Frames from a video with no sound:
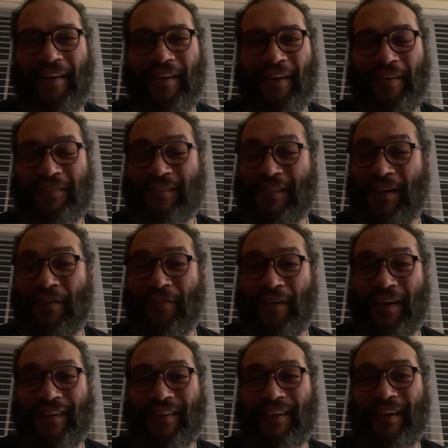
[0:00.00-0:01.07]
enough stuff
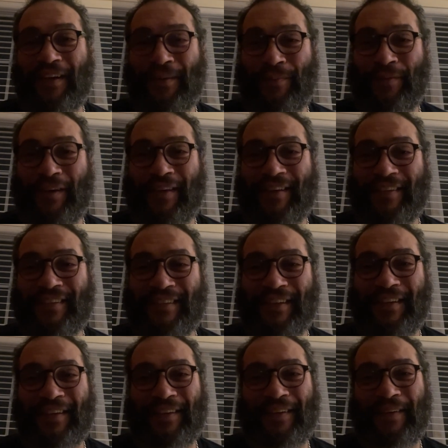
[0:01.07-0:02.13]
out there to be
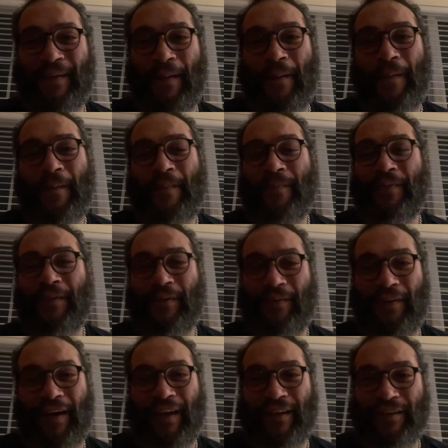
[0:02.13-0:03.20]
considered the
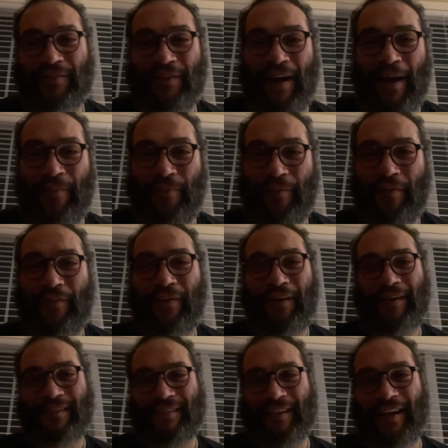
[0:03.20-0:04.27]
greatest rapper of
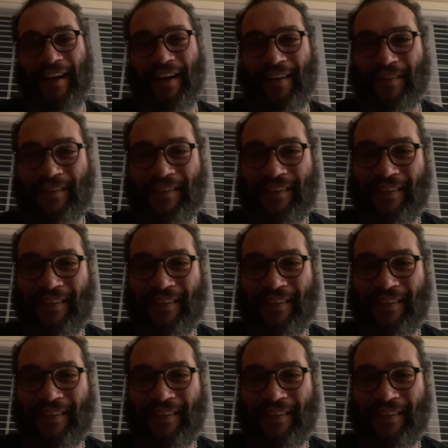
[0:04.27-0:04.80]
all times.